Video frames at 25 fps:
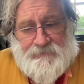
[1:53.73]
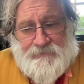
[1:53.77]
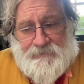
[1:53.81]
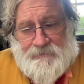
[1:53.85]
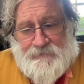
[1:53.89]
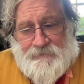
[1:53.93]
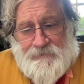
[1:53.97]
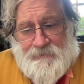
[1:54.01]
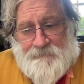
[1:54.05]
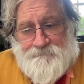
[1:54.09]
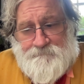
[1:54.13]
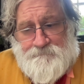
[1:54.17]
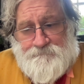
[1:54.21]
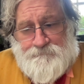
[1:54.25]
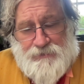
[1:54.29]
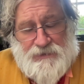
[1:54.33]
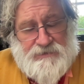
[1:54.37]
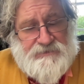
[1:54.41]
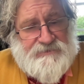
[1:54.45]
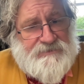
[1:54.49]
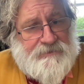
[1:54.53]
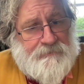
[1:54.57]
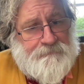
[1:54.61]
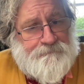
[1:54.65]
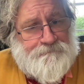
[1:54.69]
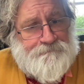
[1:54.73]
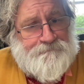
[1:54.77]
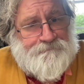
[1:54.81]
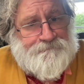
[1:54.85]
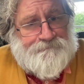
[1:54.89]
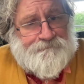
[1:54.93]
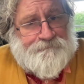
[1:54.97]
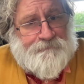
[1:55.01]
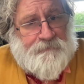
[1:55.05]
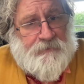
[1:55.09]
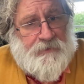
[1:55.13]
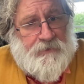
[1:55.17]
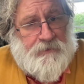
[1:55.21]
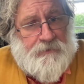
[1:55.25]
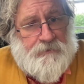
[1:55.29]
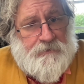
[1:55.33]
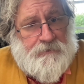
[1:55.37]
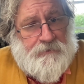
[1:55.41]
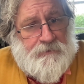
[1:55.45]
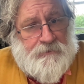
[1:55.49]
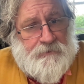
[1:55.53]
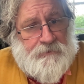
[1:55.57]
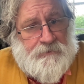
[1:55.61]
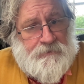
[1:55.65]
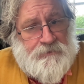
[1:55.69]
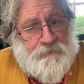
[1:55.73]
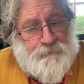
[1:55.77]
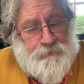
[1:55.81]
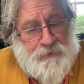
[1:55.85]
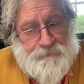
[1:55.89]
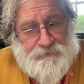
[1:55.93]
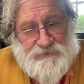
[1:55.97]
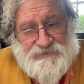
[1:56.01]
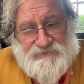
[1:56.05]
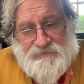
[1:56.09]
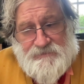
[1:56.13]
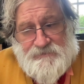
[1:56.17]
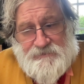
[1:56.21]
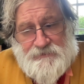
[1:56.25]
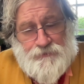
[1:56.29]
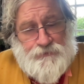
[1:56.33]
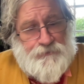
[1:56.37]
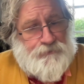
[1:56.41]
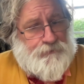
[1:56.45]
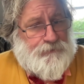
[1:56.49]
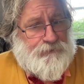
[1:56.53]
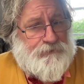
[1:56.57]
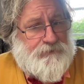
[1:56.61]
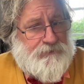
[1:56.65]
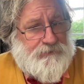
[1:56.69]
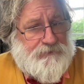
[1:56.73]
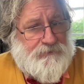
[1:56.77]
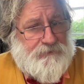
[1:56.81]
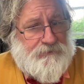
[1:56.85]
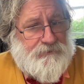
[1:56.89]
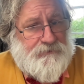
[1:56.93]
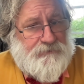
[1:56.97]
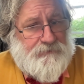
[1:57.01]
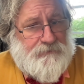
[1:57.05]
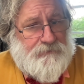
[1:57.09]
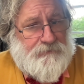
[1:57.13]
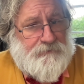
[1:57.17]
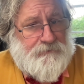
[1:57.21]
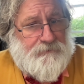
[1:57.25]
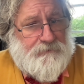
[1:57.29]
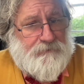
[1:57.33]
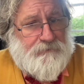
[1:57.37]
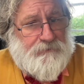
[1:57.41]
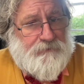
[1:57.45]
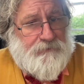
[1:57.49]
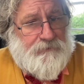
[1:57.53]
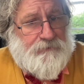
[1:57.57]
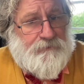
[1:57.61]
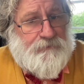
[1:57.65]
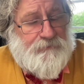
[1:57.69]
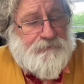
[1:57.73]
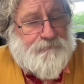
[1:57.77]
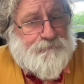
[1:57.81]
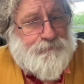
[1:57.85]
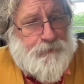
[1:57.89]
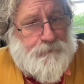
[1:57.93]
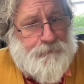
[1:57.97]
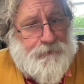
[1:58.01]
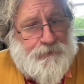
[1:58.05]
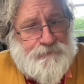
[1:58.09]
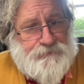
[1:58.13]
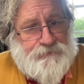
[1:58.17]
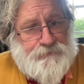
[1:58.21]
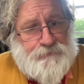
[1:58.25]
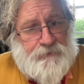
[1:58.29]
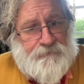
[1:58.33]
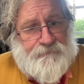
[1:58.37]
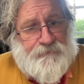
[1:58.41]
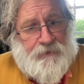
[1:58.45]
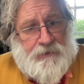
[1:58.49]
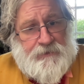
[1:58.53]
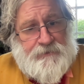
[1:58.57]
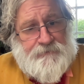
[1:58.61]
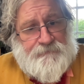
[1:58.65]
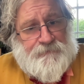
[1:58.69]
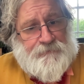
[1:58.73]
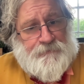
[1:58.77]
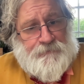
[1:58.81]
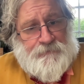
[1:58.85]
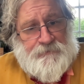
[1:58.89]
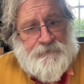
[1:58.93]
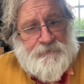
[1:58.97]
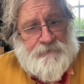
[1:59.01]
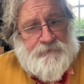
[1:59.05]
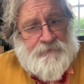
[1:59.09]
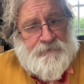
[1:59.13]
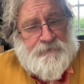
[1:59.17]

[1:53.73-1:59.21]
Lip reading: Because the BBC could promote a revival